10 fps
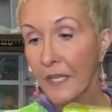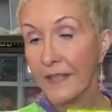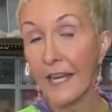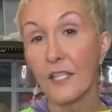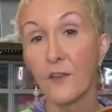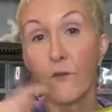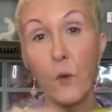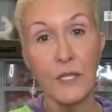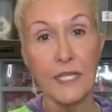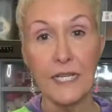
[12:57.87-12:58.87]
that is
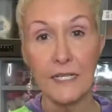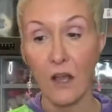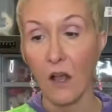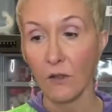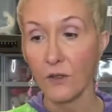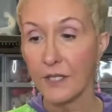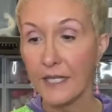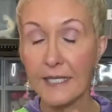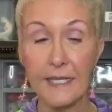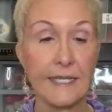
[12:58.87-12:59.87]
$14.
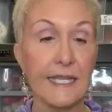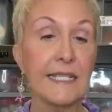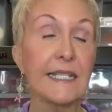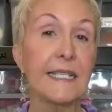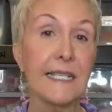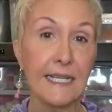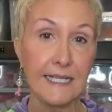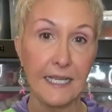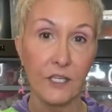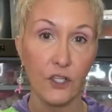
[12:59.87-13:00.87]
This is
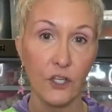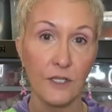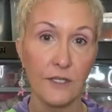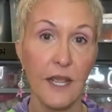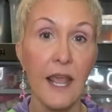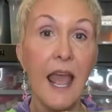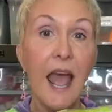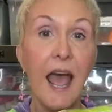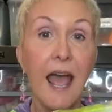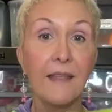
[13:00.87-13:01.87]
6 inches.
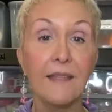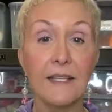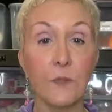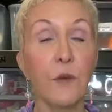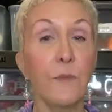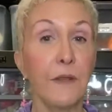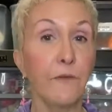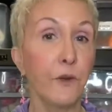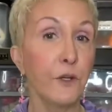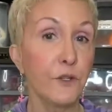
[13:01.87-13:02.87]
And this would be
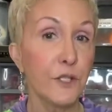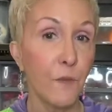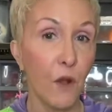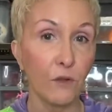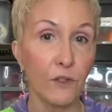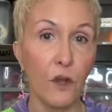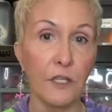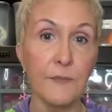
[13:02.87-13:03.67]
for your smaller dogs,